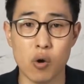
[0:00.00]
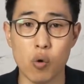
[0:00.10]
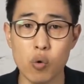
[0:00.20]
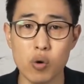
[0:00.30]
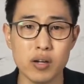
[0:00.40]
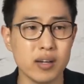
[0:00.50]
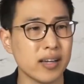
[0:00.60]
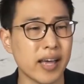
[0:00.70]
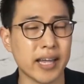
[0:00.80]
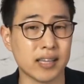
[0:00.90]
Or
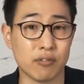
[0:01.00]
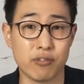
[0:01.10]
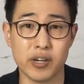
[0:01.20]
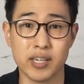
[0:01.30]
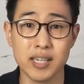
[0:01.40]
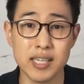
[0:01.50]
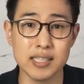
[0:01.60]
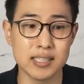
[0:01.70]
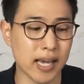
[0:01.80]
at the very least,